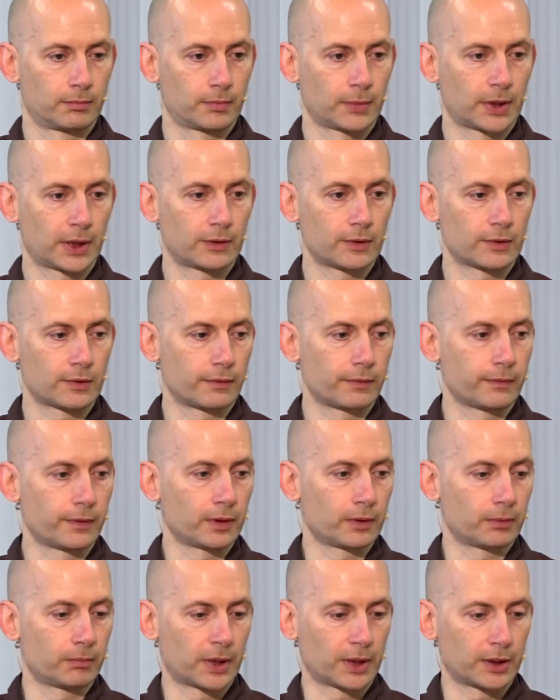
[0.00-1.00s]
How does it
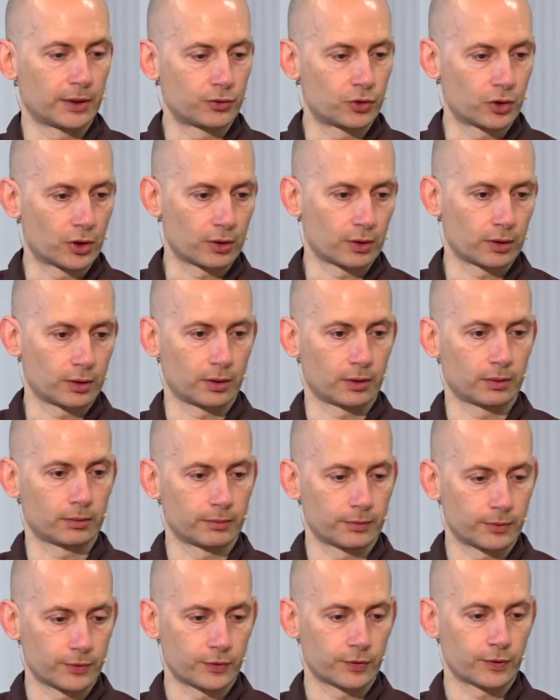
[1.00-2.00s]
feel, my
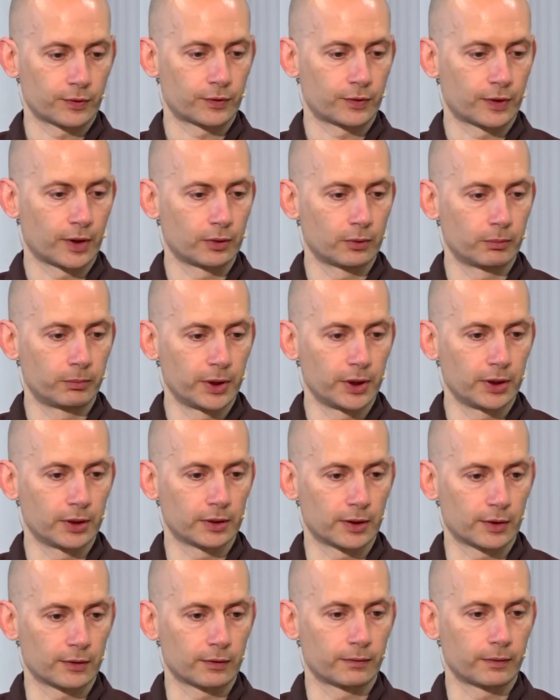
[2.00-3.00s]
general state of
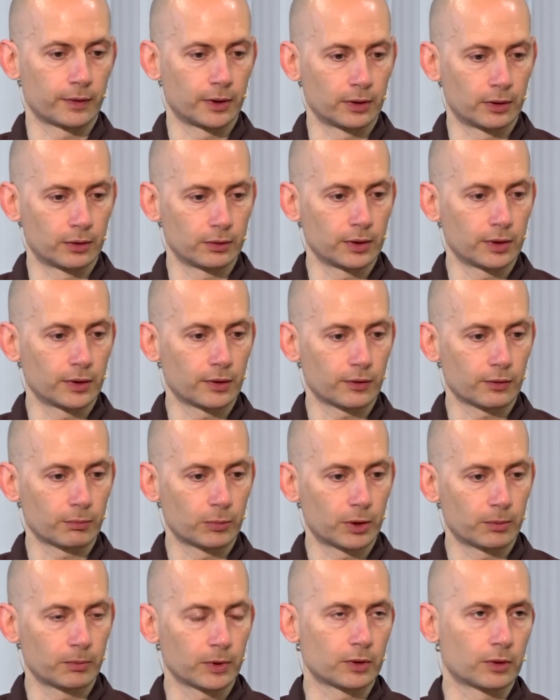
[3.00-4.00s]
being? Does it feel good in this
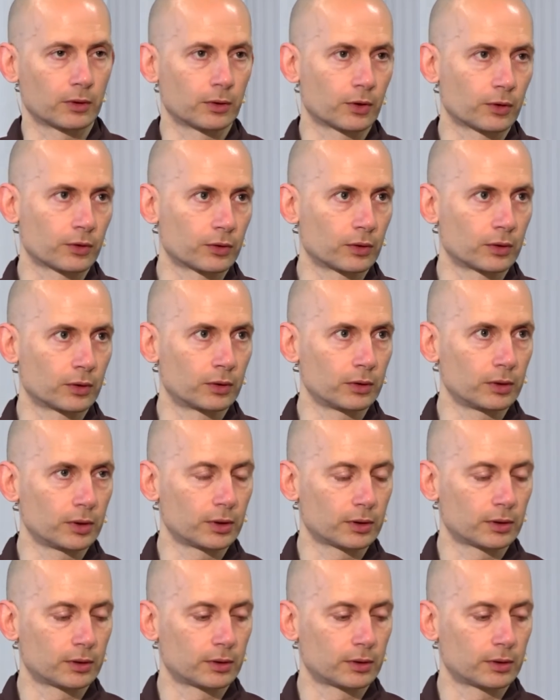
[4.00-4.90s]
moment or not so good?